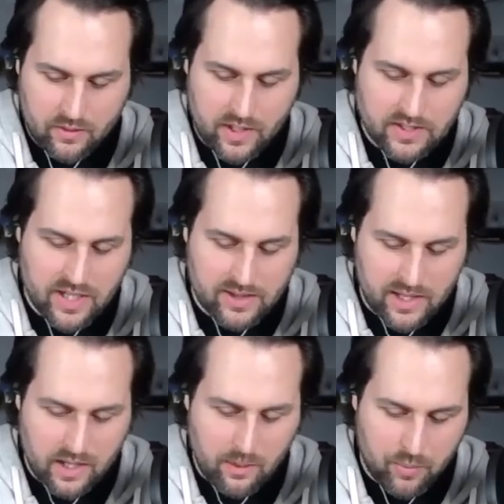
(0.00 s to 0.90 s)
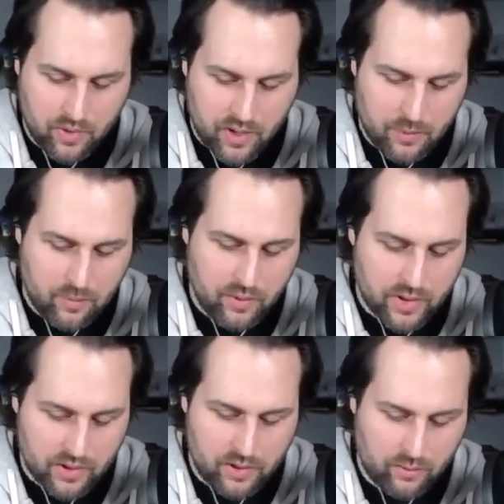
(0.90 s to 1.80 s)
take that upper and
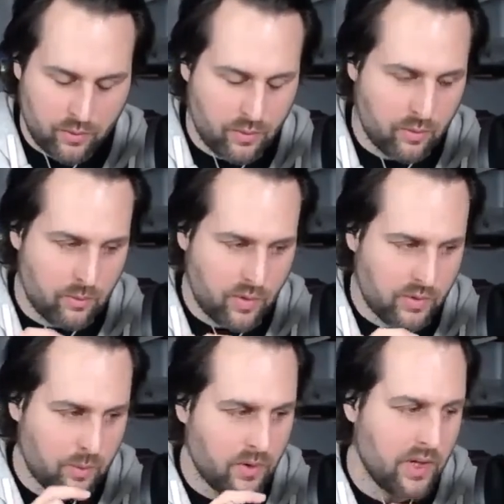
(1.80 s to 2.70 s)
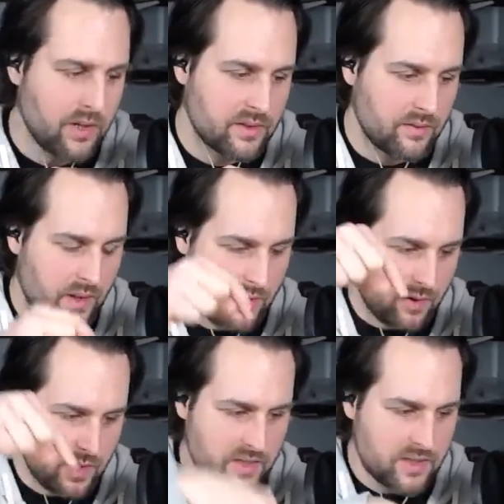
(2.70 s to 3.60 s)
put it through multiple layers of leather
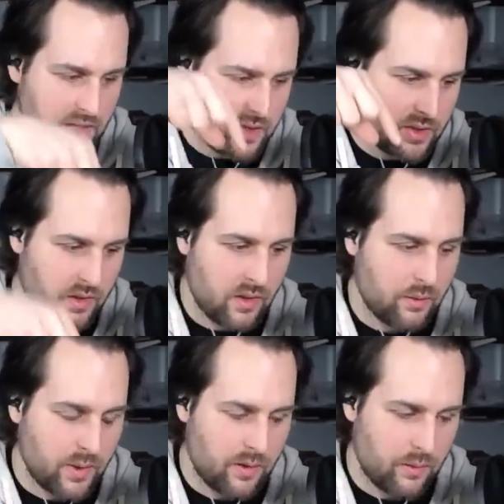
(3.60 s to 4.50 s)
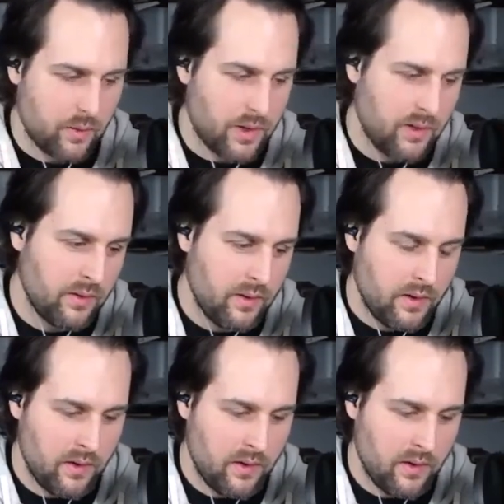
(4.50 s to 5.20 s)
and stitch all the way through it.